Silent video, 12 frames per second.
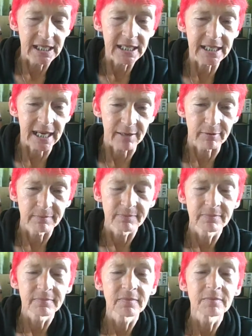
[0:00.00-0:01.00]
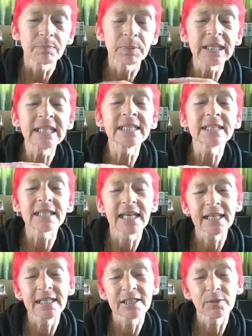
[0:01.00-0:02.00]
Now, please
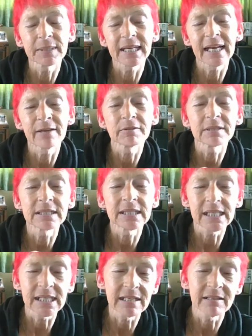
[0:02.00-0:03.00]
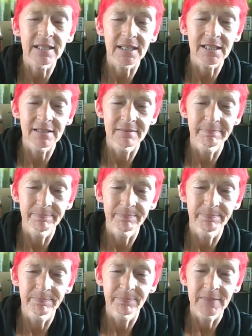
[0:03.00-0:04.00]
take into account teething.
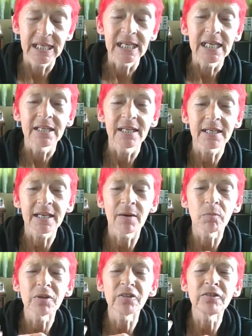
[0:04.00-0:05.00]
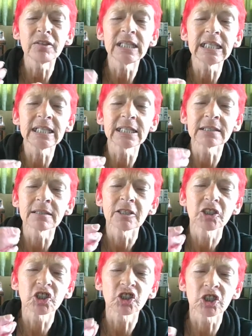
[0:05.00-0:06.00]
They come with
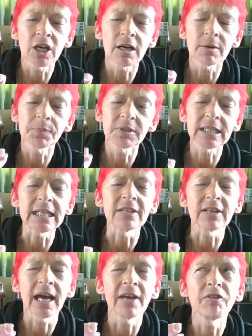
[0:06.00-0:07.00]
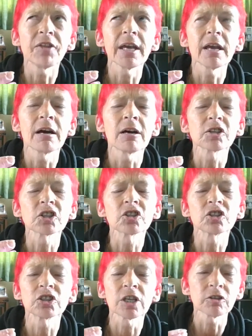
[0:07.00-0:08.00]
needle-sharp teeth, and they are
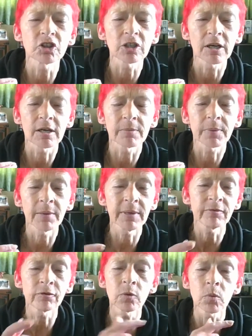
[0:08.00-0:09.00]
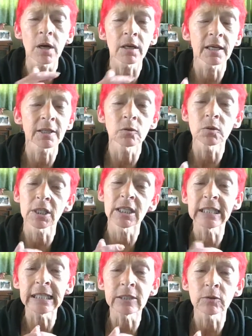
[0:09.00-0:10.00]
so sharp. I mean, for a while I called her
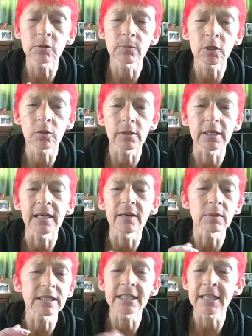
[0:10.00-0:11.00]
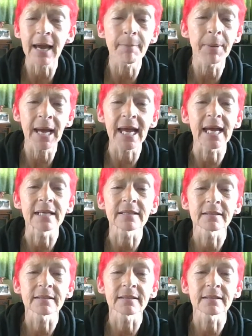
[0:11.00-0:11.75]
Needles McCoy. It was that bad.